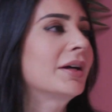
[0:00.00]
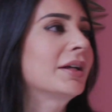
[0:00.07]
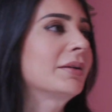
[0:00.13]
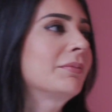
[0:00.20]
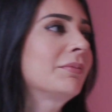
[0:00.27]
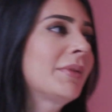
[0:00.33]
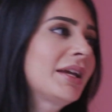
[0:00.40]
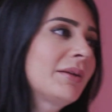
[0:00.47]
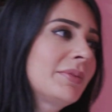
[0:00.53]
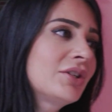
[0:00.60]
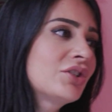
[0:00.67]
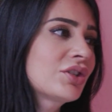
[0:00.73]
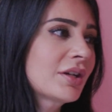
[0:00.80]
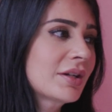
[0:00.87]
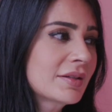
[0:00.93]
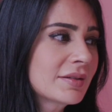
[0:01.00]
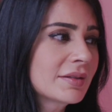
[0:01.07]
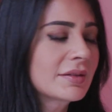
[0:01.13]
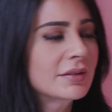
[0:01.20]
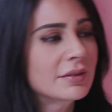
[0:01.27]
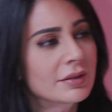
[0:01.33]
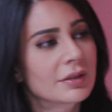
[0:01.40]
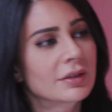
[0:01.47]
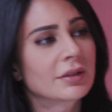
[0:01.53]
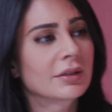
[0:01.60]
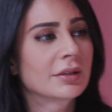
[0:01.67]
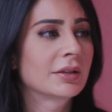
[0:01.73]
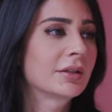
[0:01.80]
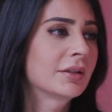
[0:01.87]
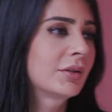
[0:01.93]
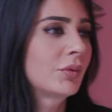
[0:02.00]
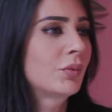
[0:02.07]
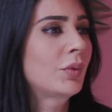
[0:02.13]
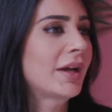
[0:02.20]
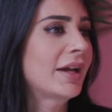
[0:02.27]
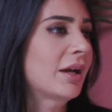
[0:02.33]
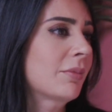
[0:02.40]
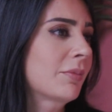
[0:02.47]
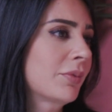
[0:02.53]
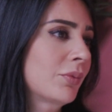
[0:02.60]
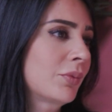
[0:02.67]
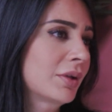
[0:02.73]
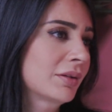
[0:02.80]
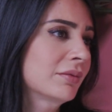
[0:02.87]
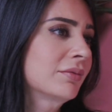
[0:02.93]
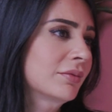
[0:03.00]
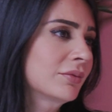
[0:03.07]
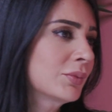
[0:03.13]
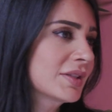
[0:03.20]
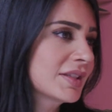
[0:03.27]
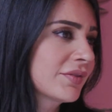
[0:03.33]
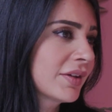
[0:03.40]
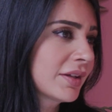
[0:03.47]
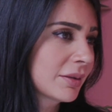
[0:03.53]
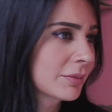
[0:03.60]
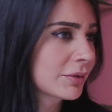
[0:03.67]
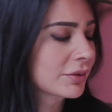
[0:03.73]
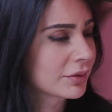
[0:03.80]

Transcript: but maybe just weigh up what's available.